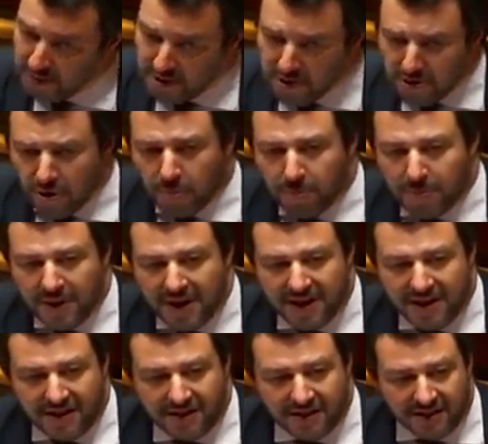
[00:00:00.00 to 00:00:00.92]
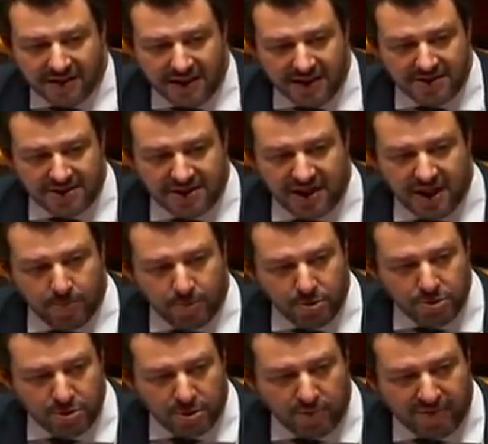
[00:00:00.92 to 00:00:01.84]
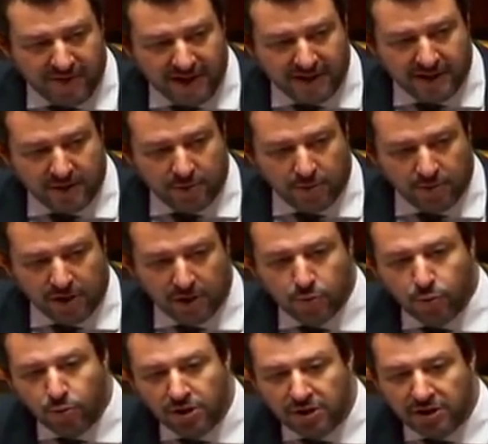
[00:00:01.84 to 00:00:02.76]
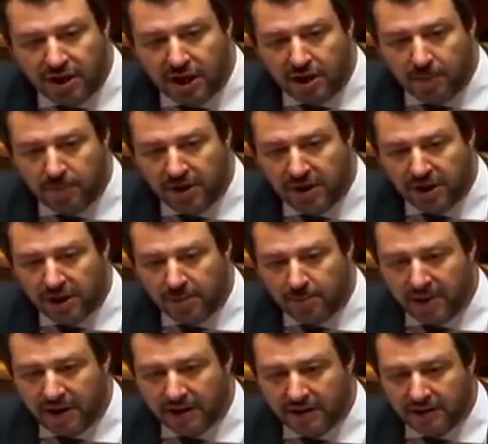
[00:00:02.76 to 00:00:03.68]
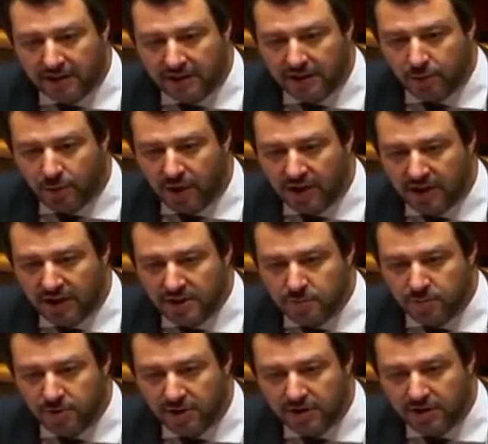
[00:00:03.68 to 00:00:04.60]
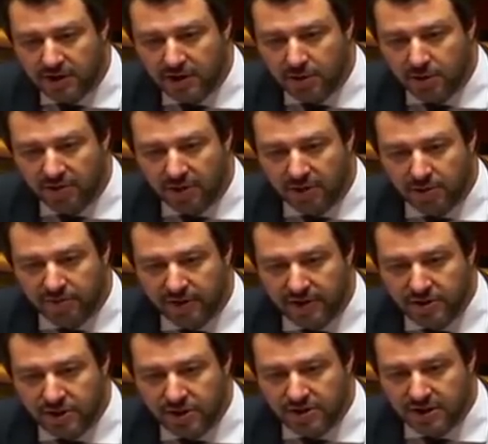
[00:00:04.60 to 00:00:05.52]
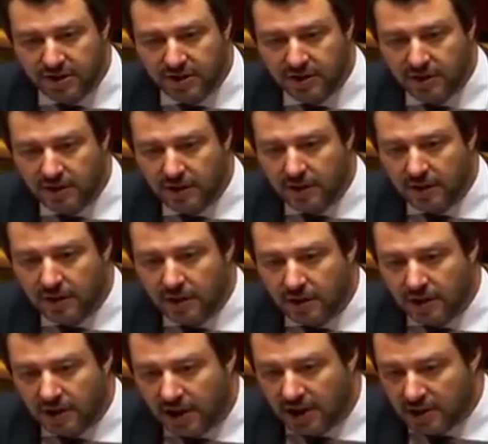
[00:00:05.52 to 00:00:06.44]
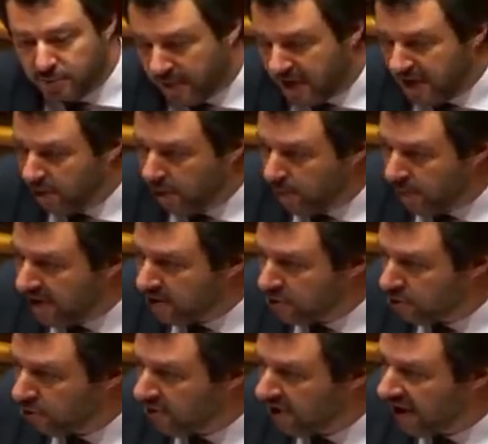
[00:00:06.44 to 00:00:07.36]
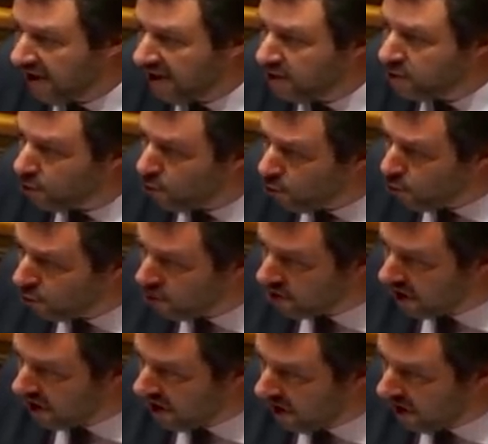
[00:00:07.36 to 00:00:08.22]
The issue is that our history of generosity and volunteering does not deserve to be addressed harshly by representatives of the French government,